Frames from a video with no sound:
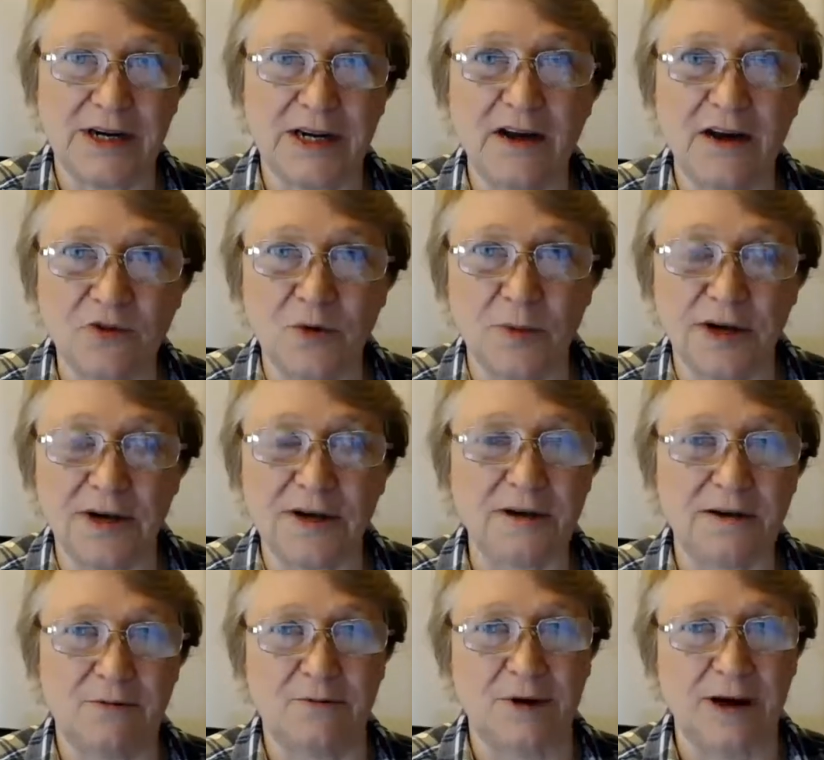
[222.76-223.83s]
government,
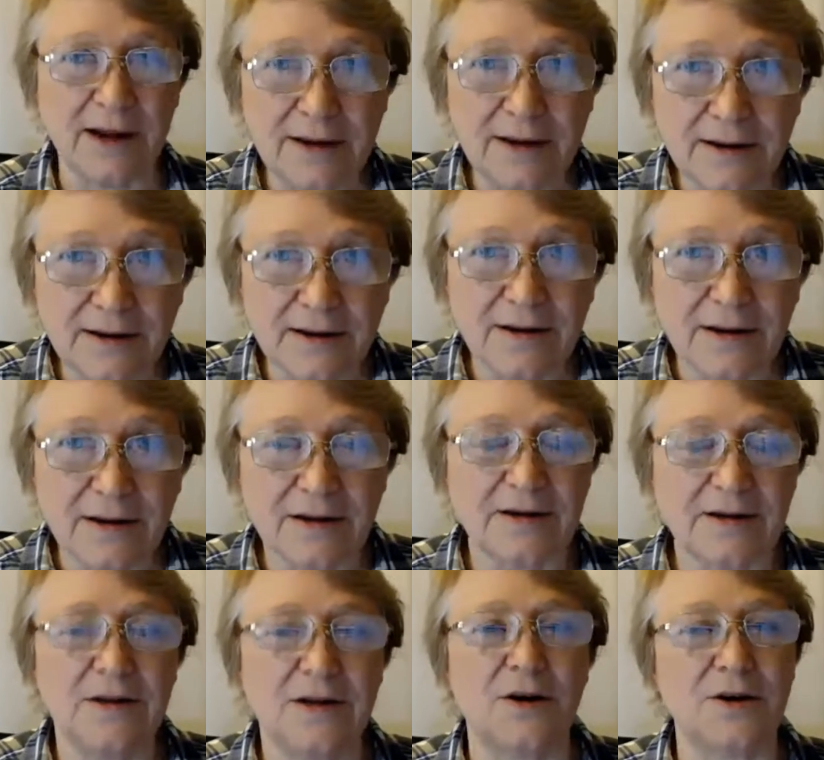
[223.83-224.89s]
right?
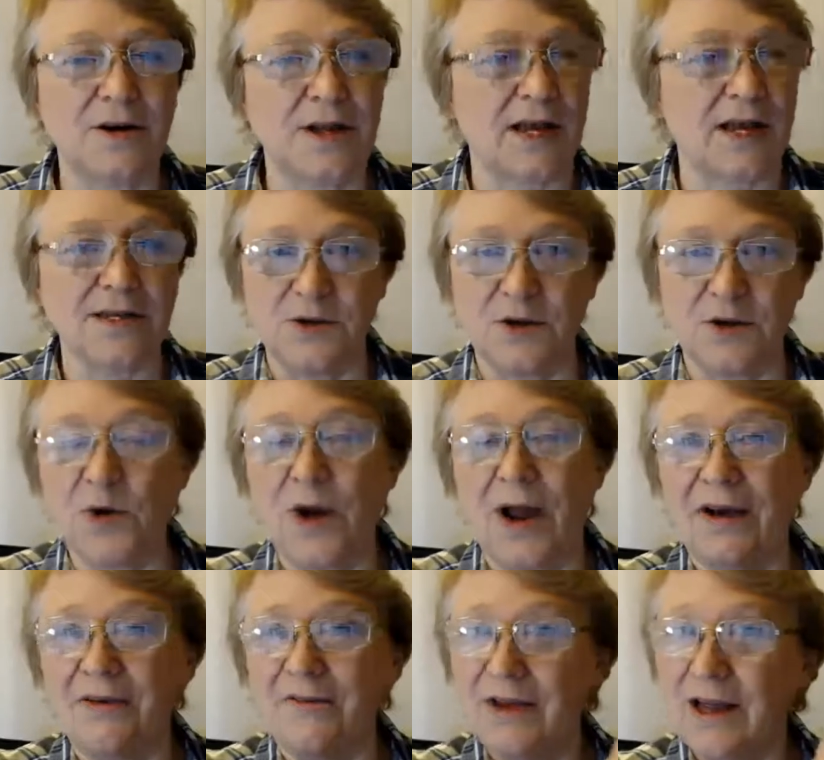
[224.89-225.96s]
Okay, so you
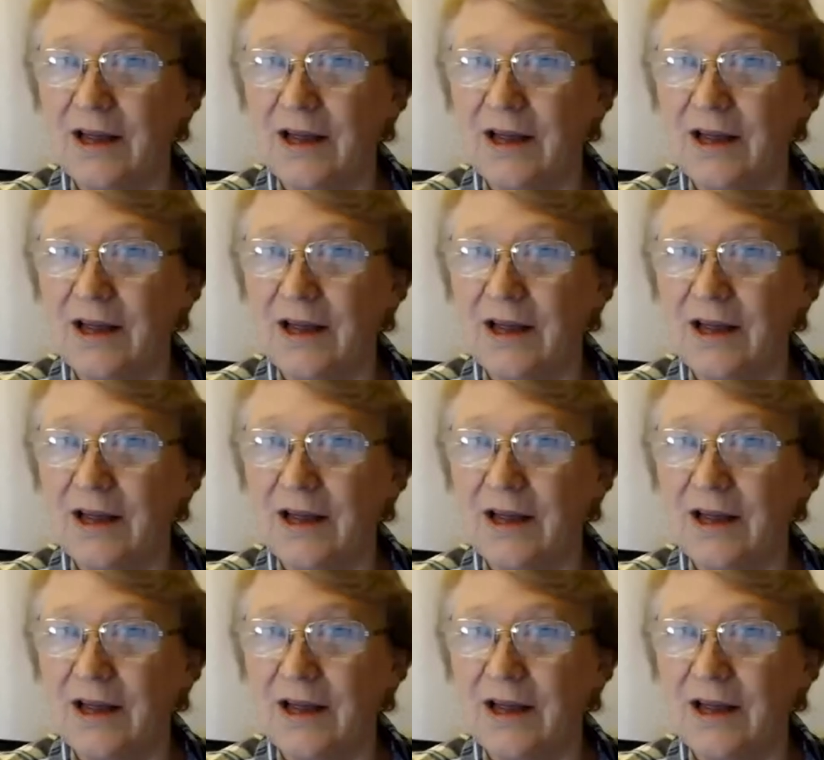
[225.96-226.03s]
have,